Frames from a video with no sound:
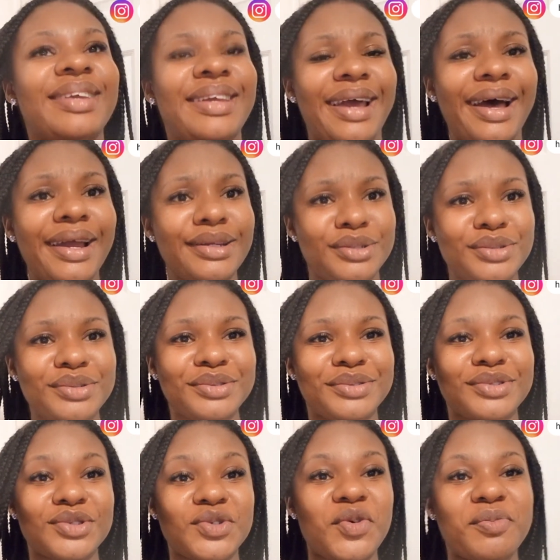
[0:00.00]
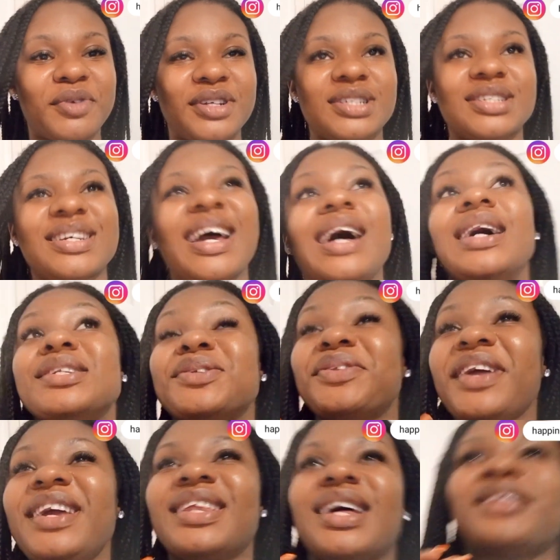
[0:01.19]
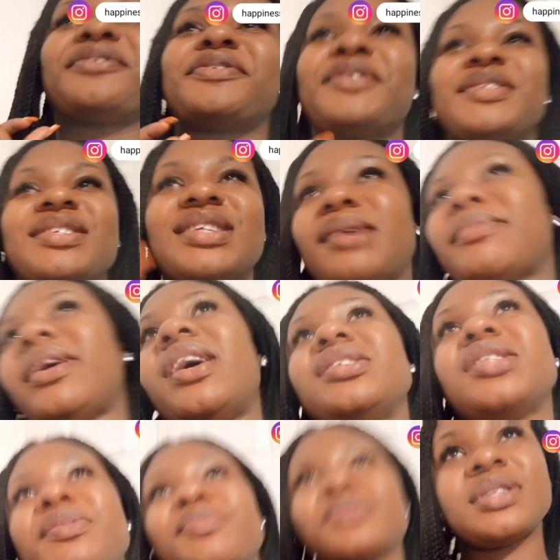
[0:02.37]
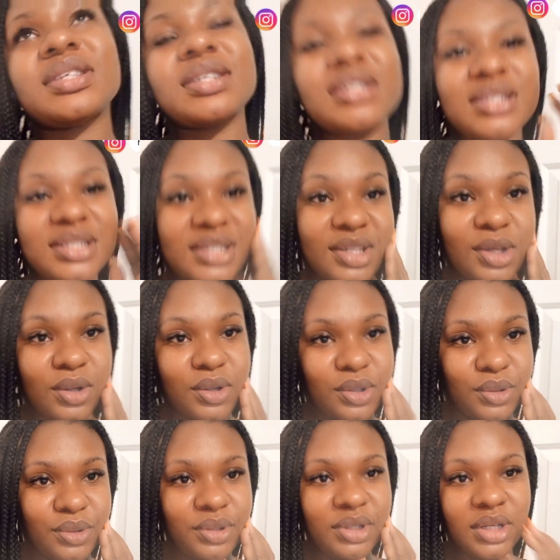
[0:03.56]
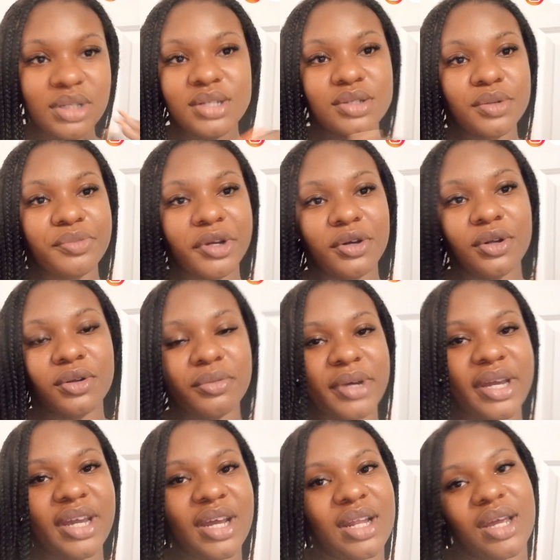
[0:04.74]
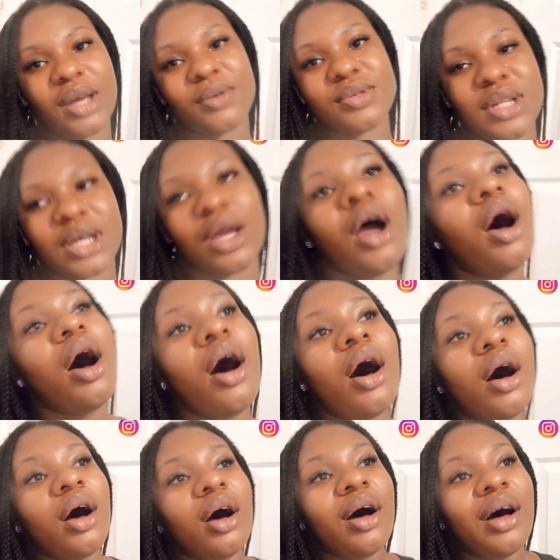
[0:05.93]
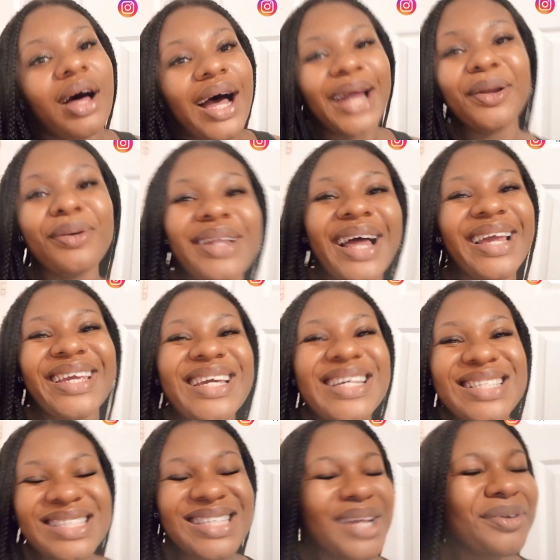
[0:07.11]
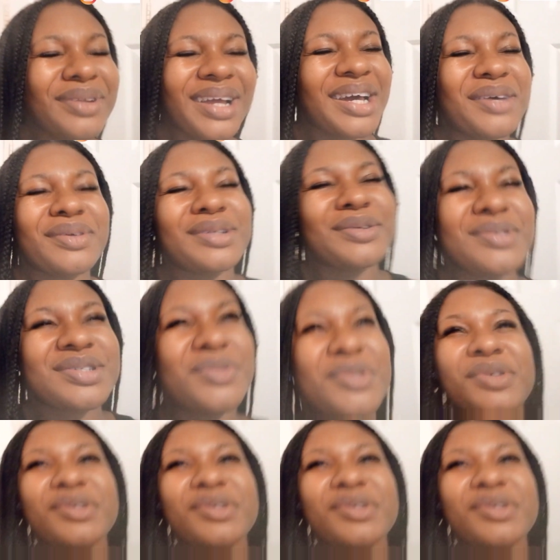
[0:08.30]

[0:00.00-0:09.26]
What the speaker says: Yeah, I do so much. To think that the first time I actually put this color, this ombre color on my hair, like I was like, I don't like it. I don't like how it looks.